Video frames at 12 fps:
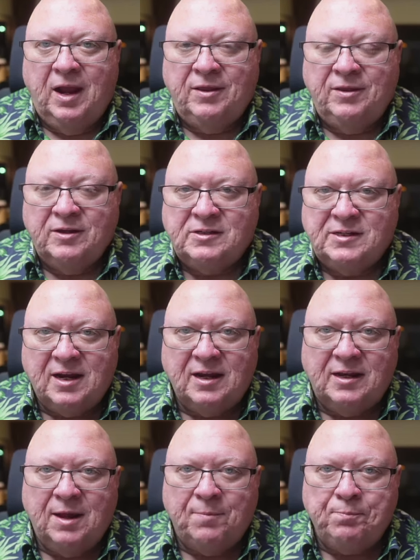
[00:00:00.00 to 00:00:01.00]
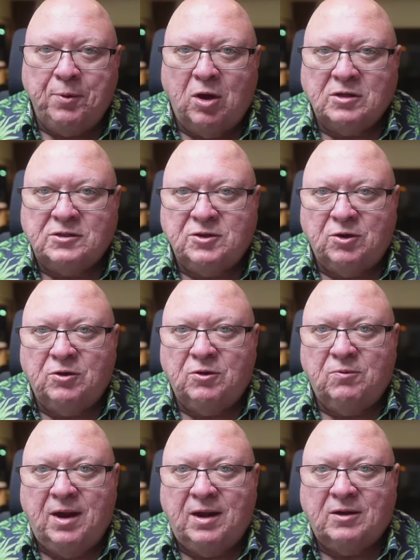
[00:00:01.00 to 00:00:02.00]
And the second that boss turned
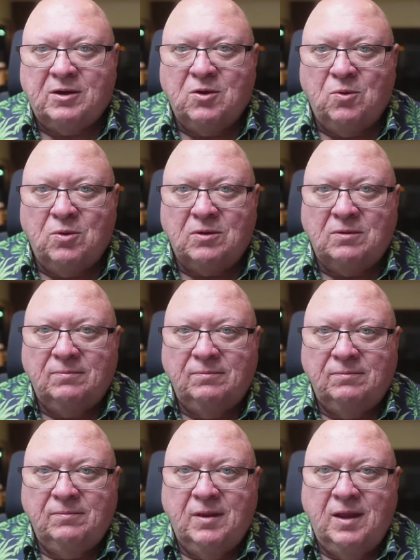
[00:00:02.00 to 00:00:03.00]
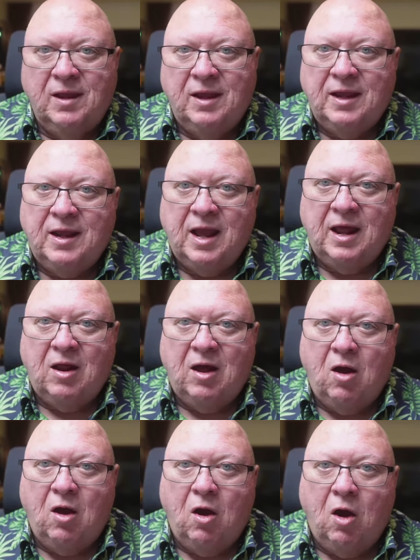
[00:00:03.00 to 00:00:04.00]
around the corner, he got
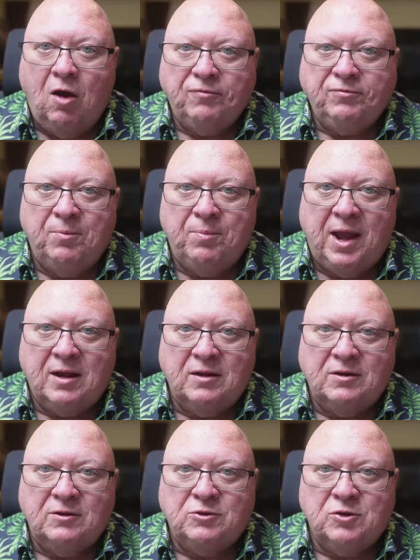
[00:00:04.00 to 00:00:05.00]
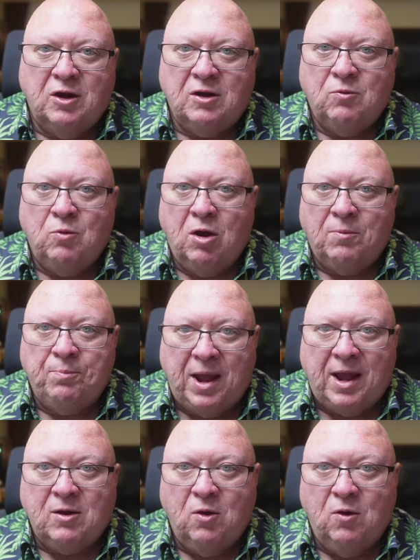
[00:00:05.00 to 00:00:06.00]
off the back of the truck, walked
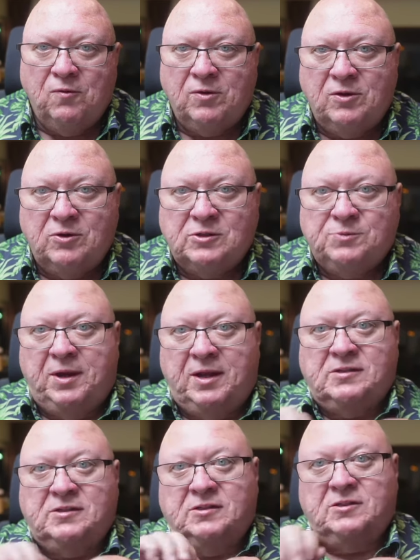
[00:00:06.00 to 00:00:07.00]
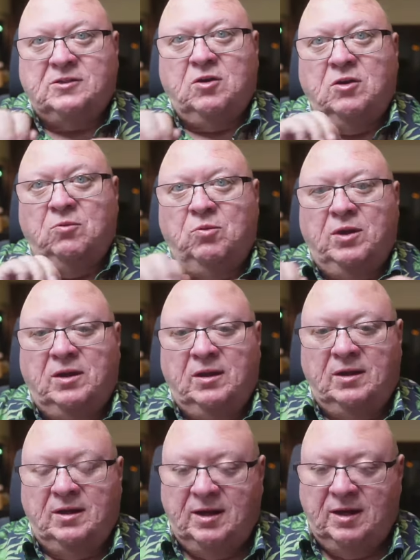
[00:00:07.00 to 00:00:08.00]
back over to his bench, and started
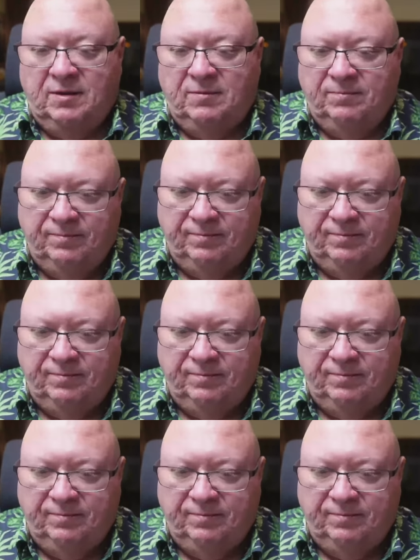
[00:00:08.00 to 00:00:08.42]
whittling again.